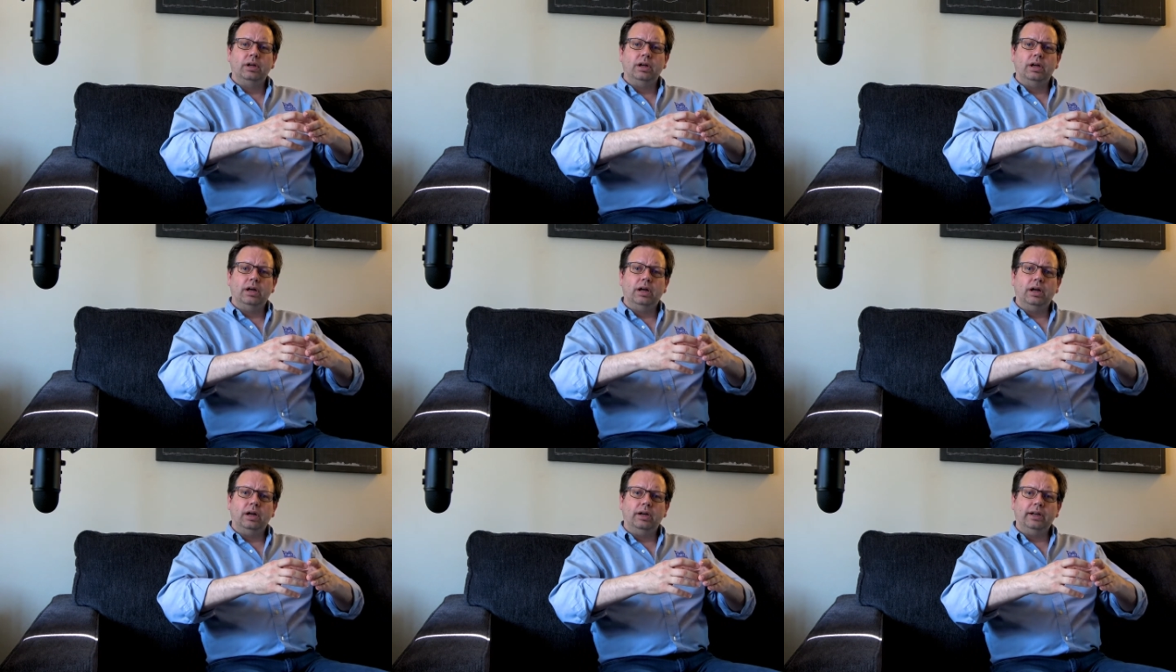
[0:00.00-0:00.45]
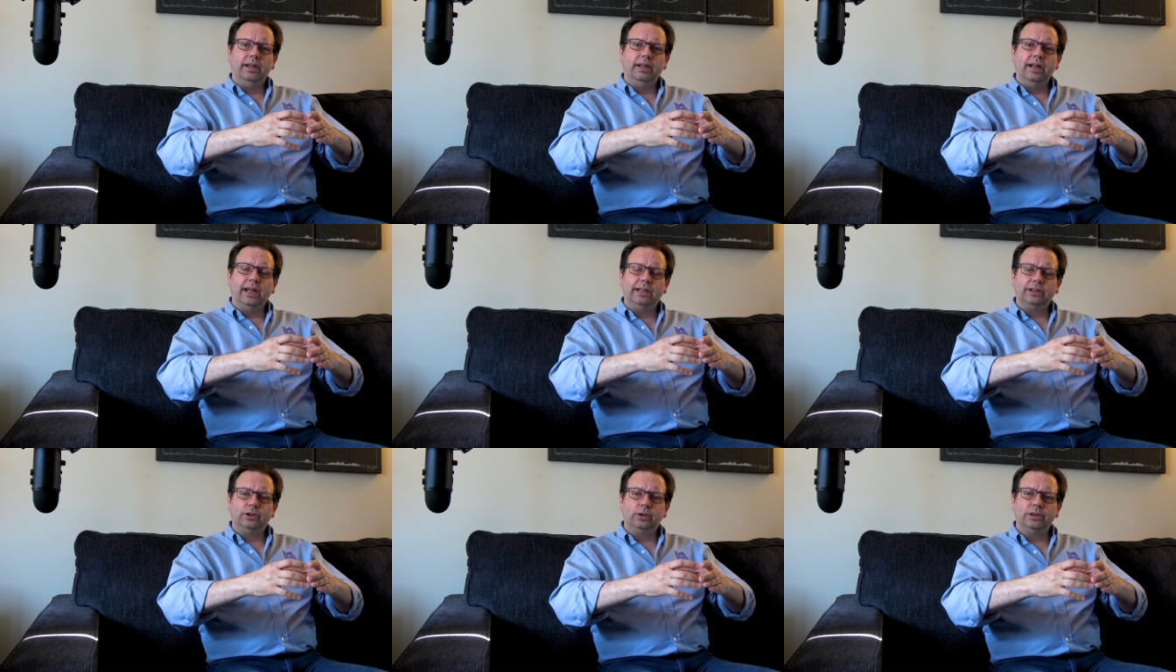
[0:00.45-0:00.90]
uh,
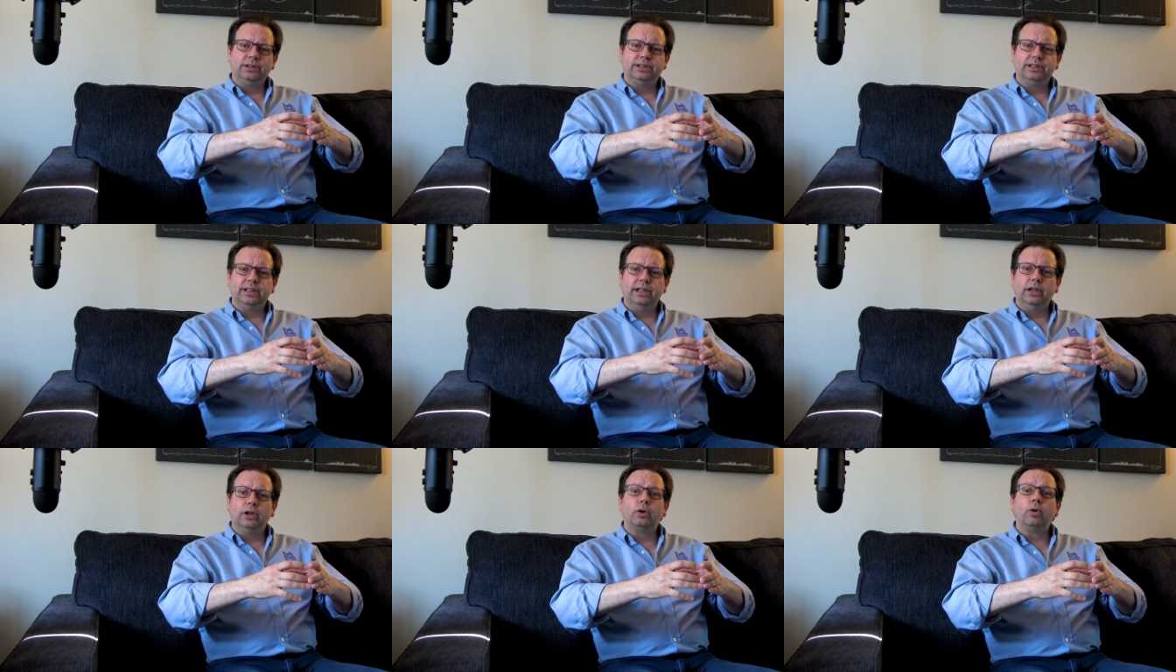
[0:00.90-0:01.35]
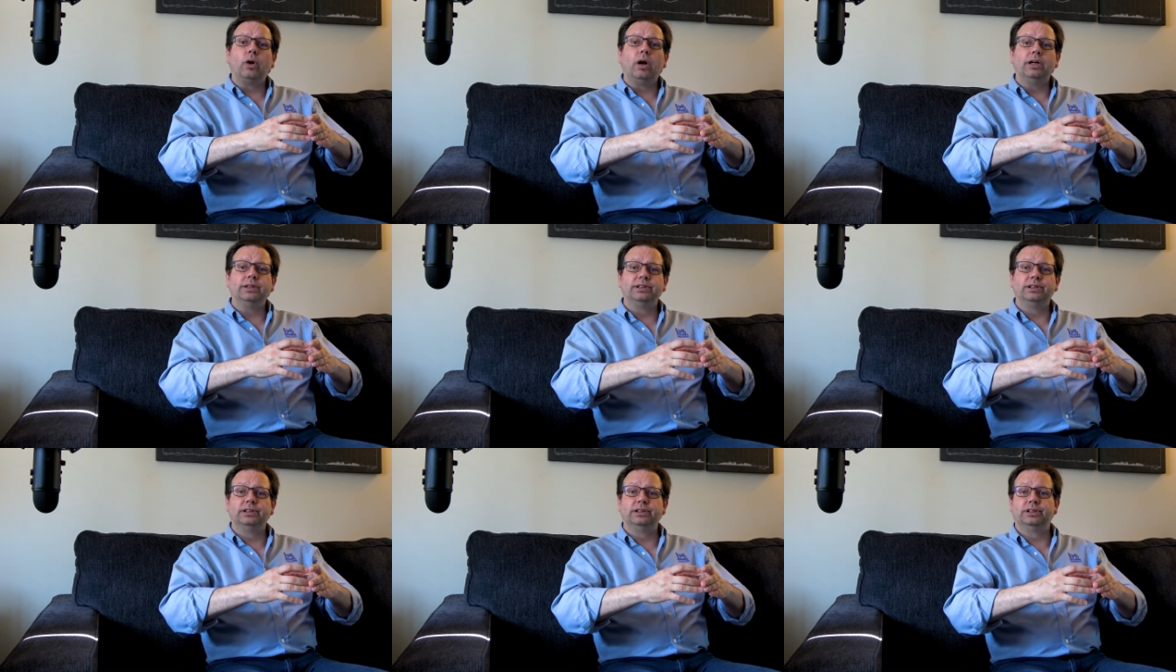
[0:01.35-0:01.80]
electricity
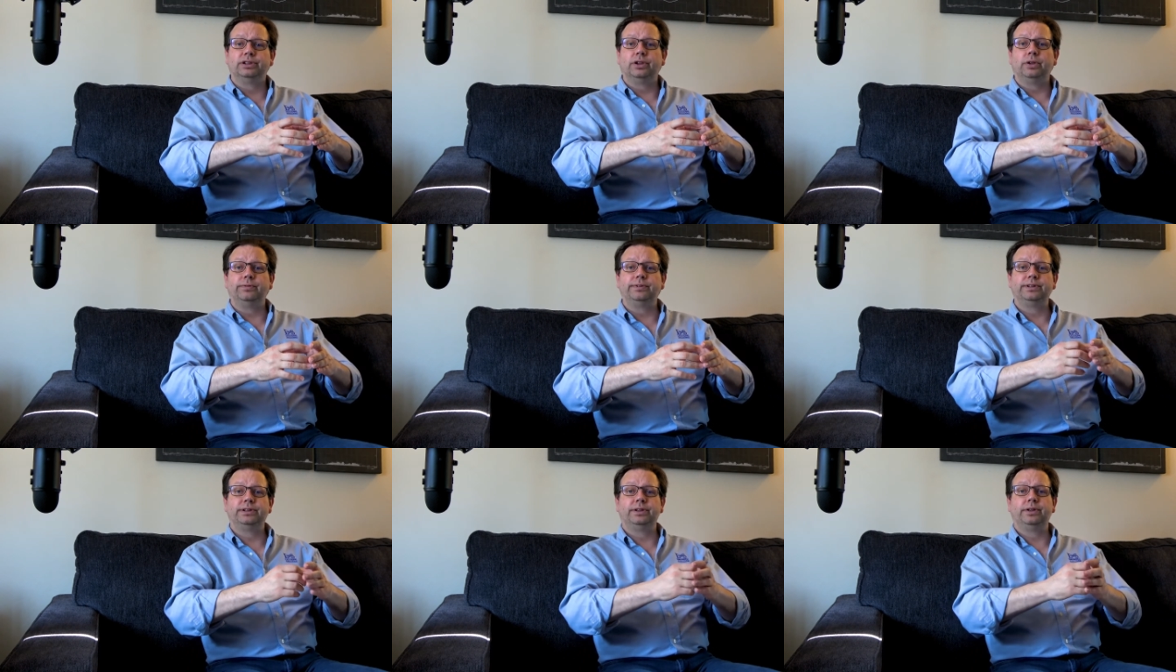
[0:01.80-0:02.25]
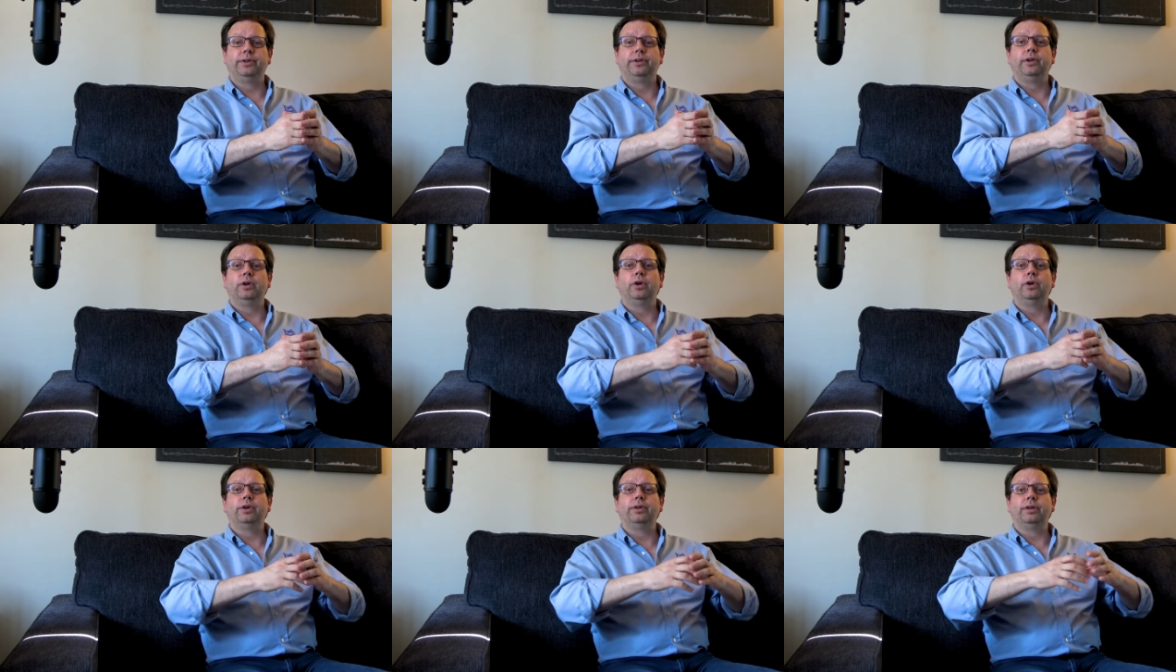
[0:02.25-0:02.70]
across the surface of
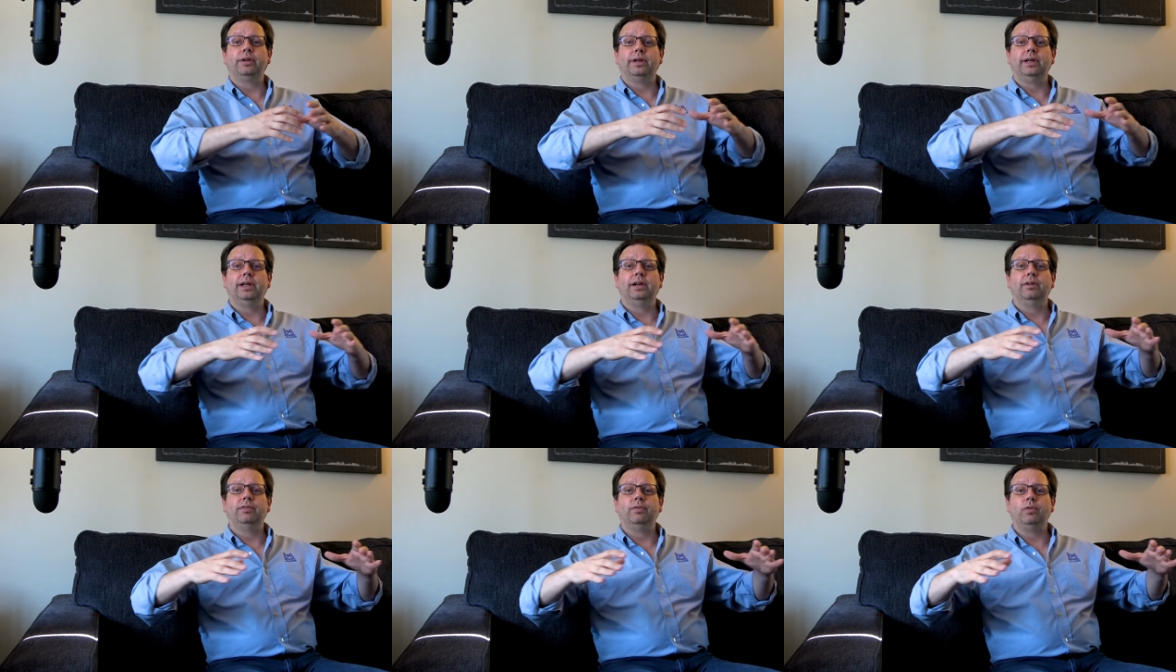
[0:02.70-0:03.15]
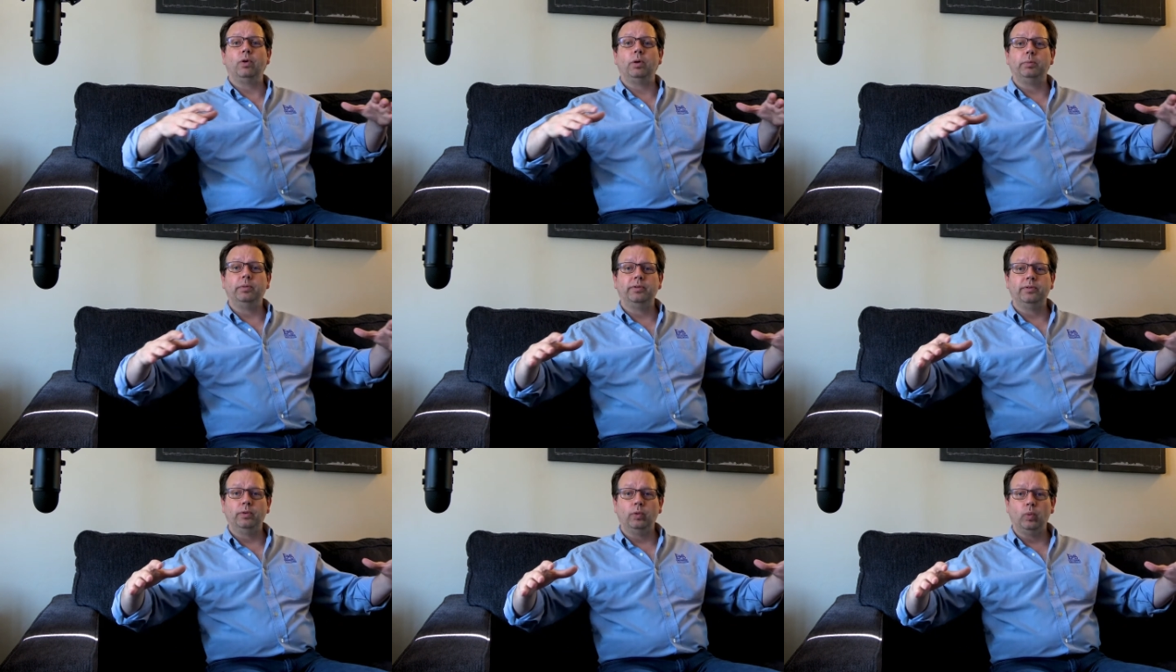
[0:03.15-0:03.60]
the earth in a
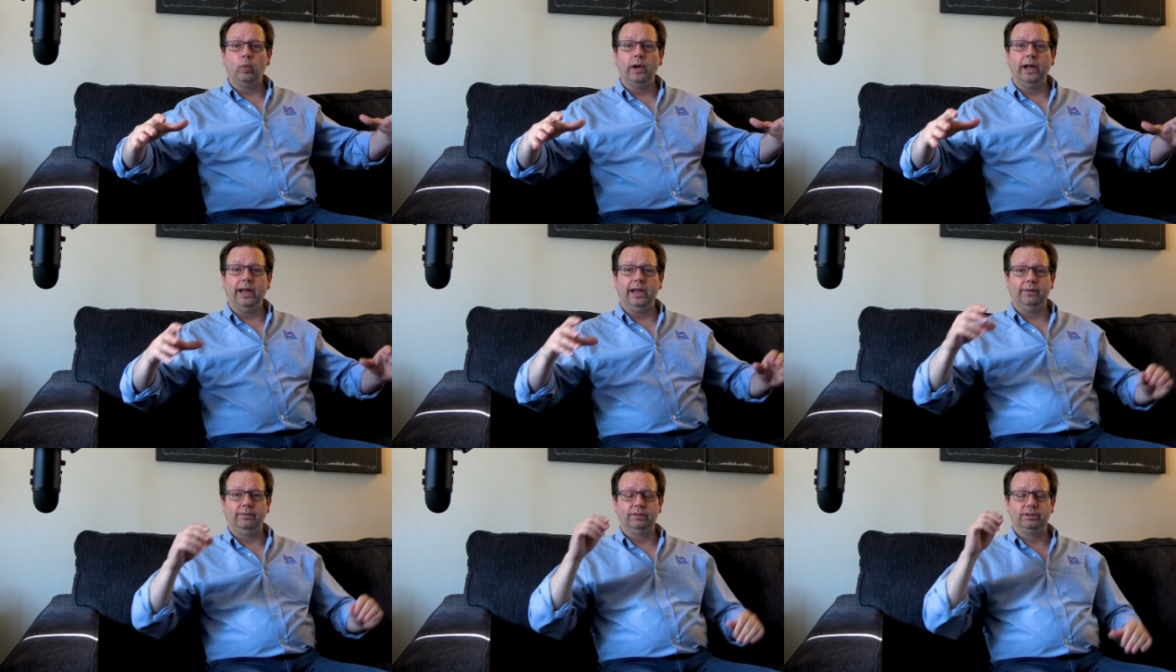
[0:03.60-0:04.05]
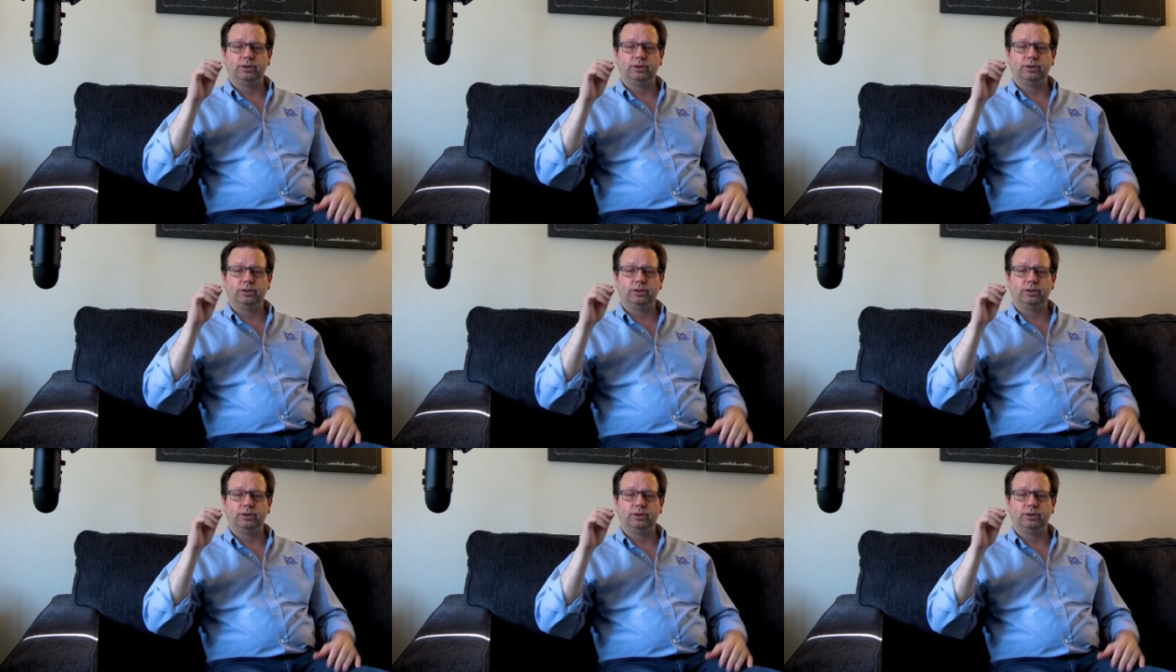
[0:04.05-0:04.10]
form of a wave.